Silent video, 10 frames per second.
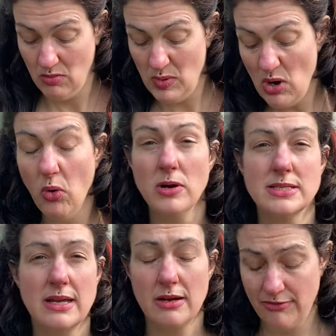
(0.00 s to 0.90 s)
We
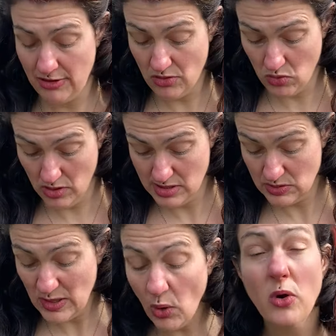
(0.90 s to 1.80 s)
horrors care for horrors.
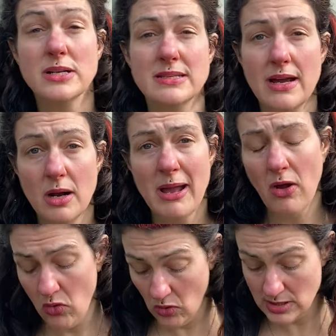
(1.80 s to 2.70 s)
We horrors care
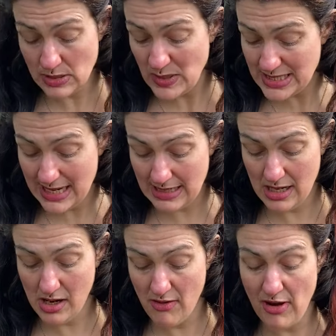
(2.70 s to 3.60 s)
about horrors and we take
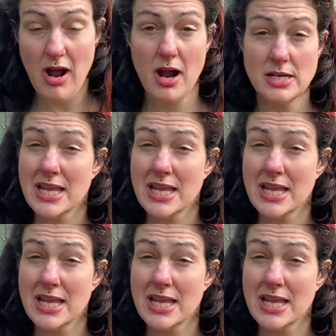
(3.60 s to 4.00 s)
care of ours.